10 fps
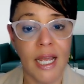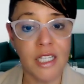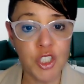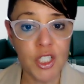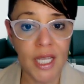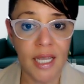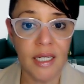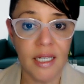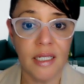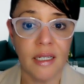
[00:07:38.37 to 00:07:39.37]

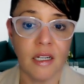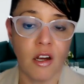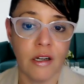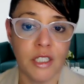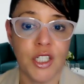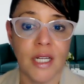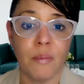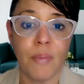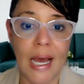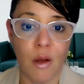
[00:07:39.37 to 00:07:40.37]
educated, encouraged, and
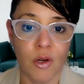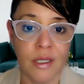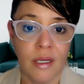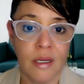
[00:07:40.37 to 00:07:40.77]
empowered